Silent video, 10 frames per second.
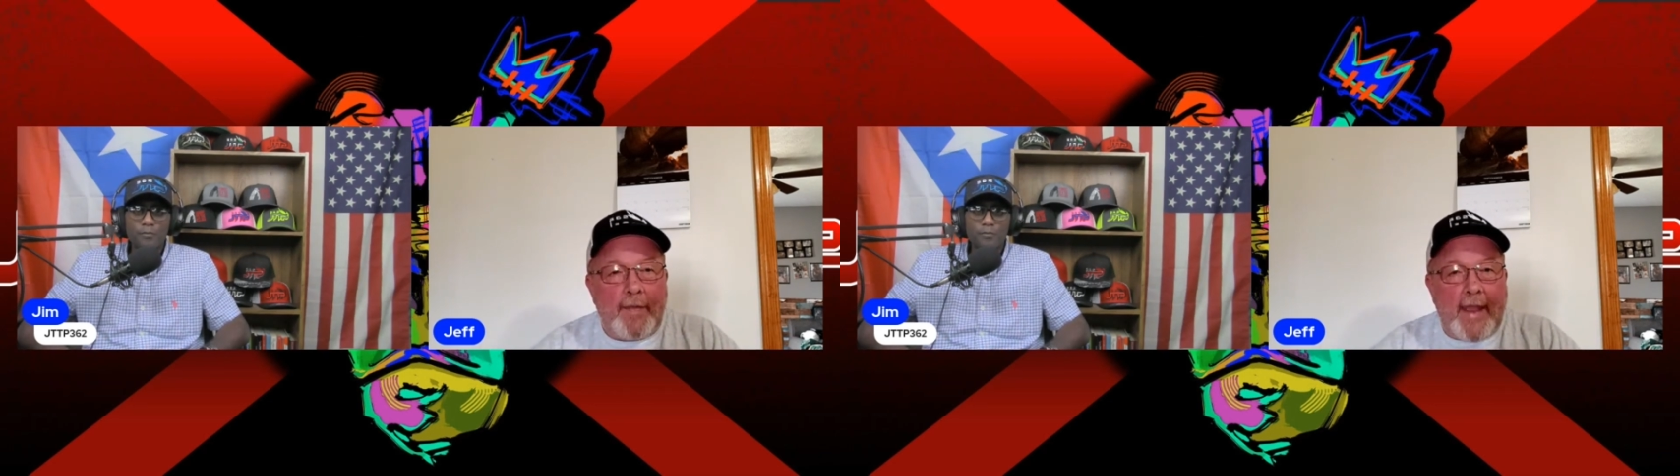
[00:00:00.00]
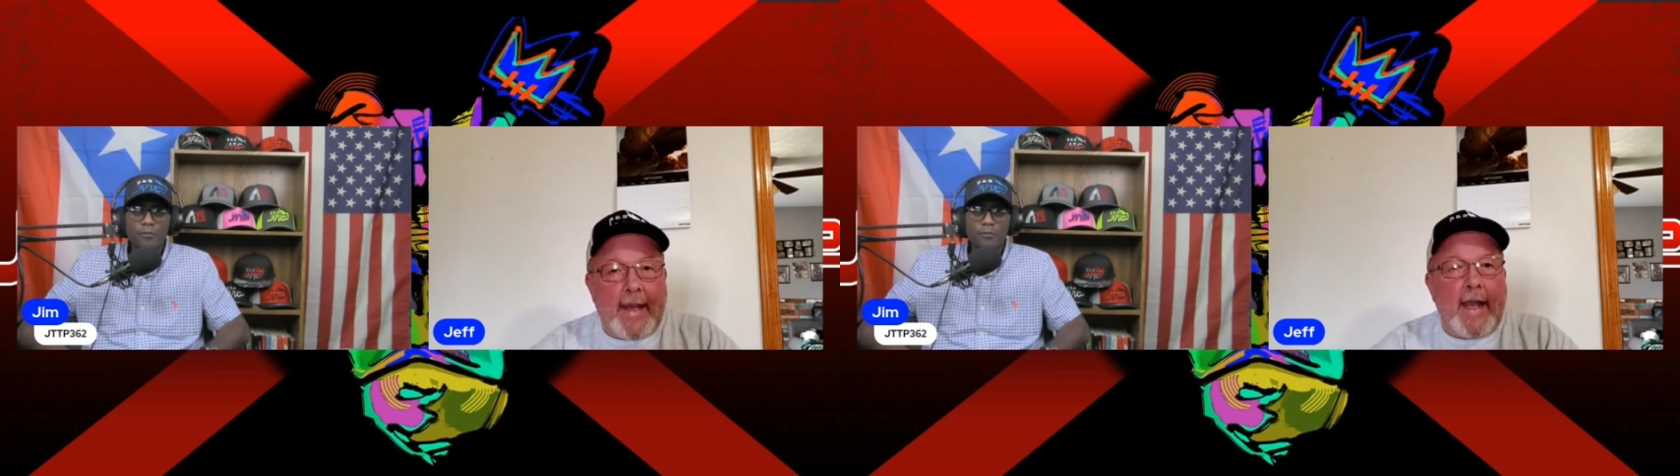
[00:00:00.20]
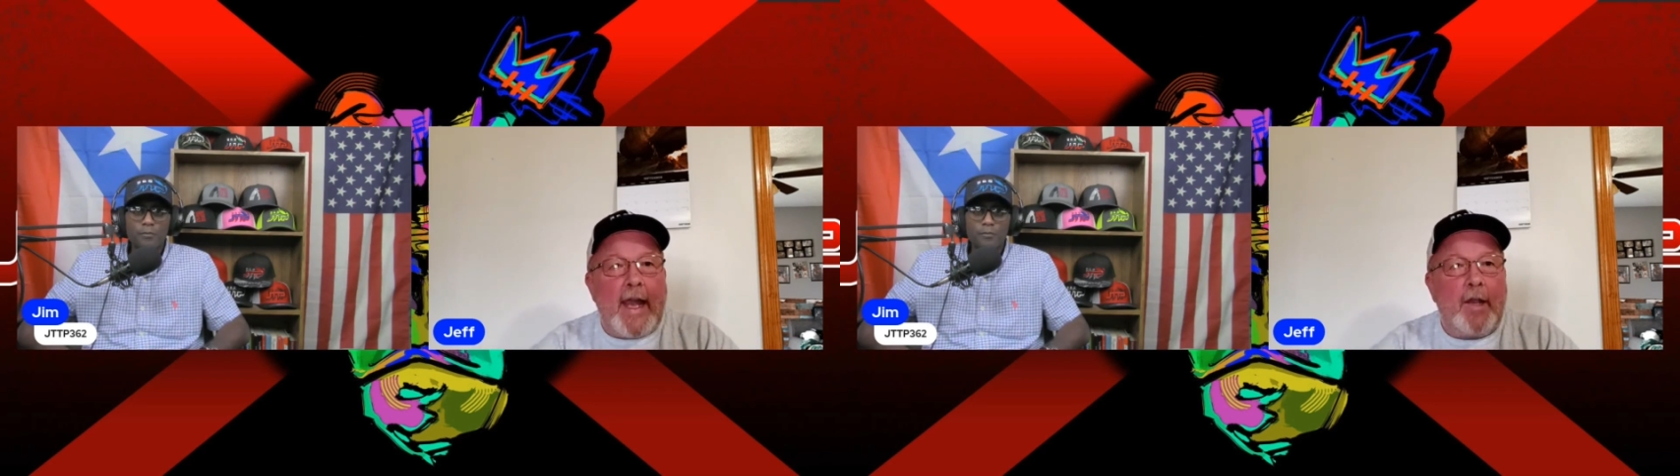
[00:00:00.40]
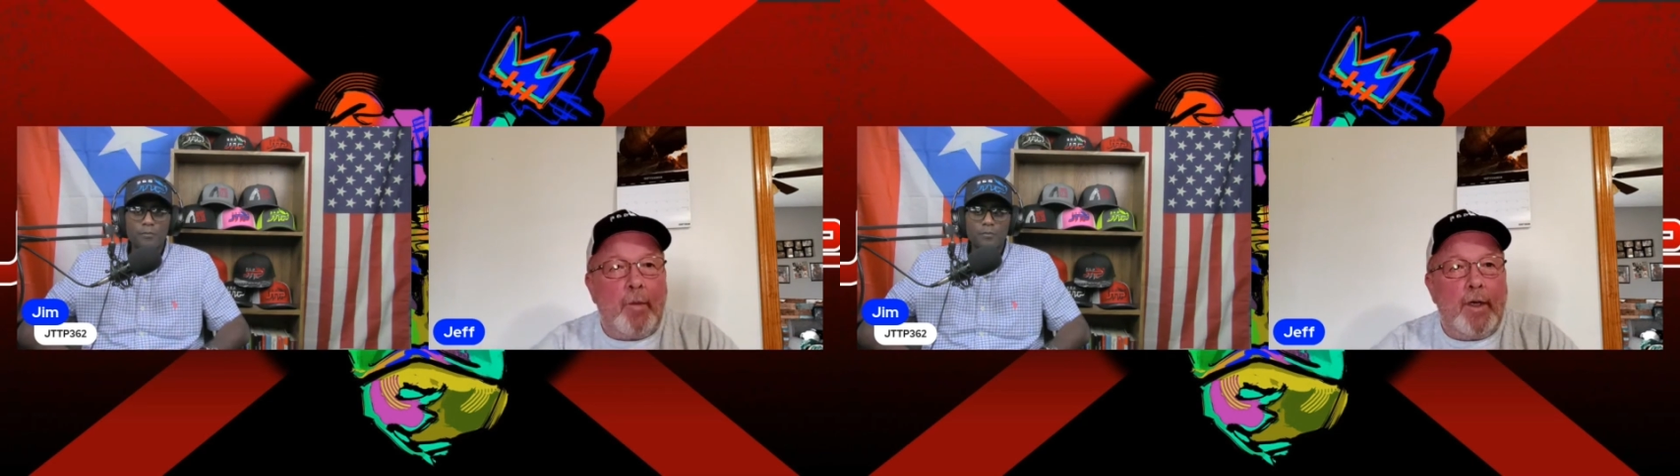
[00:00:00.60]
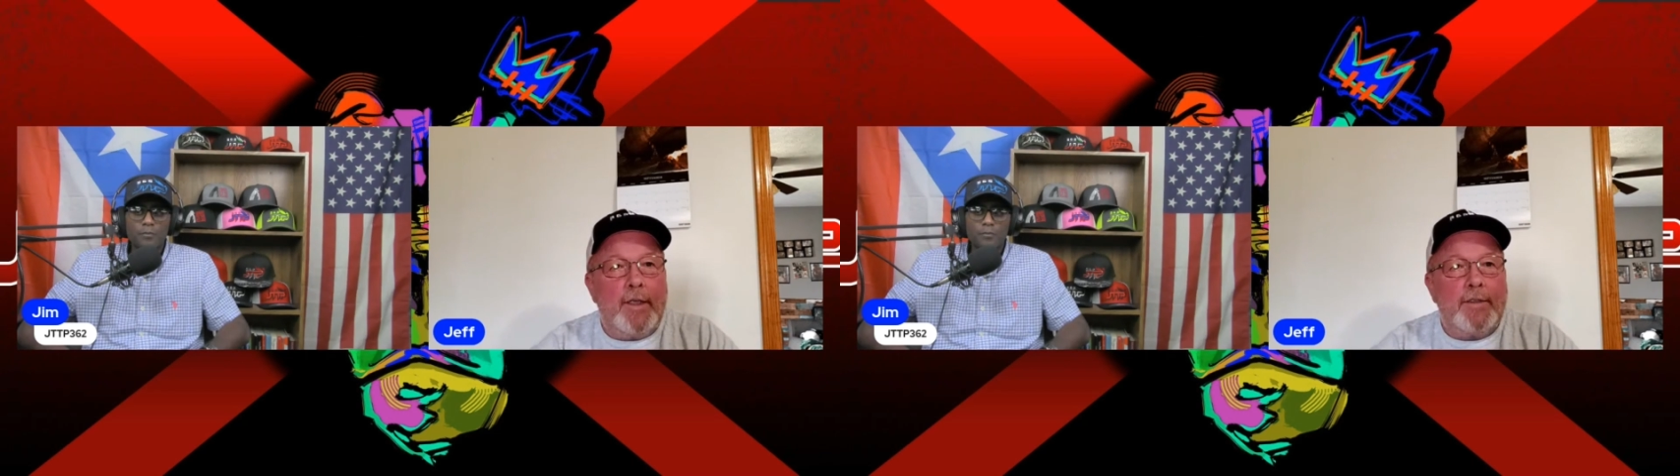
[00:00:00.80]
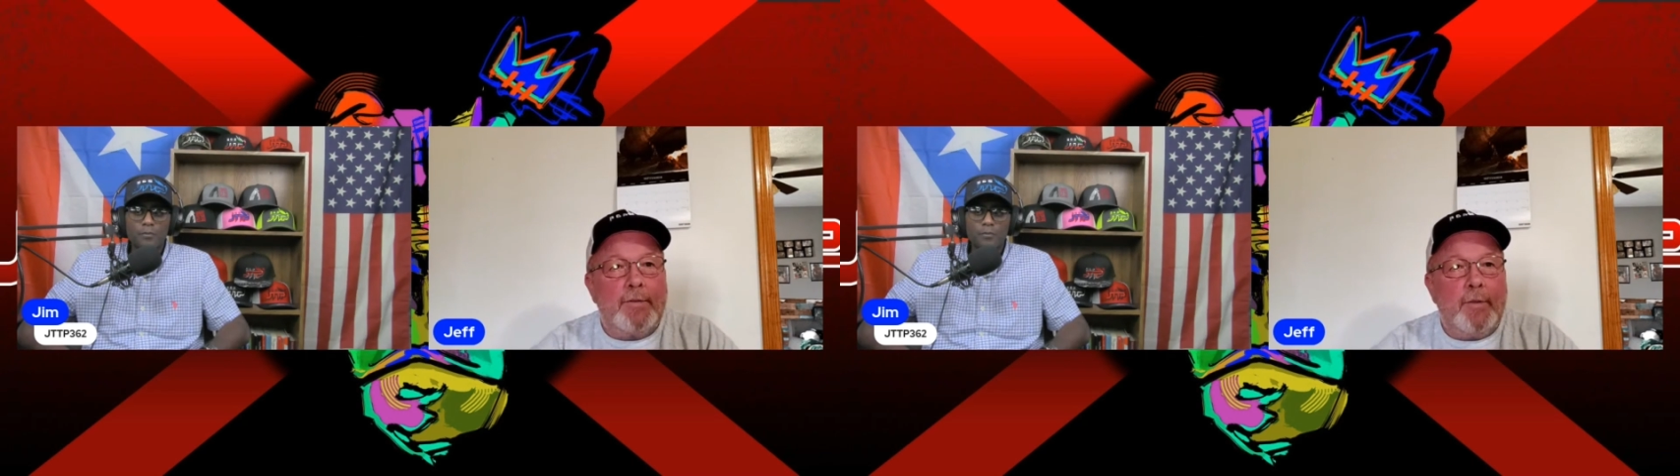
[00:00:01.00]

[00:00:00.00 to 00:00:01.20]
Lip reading: that cock was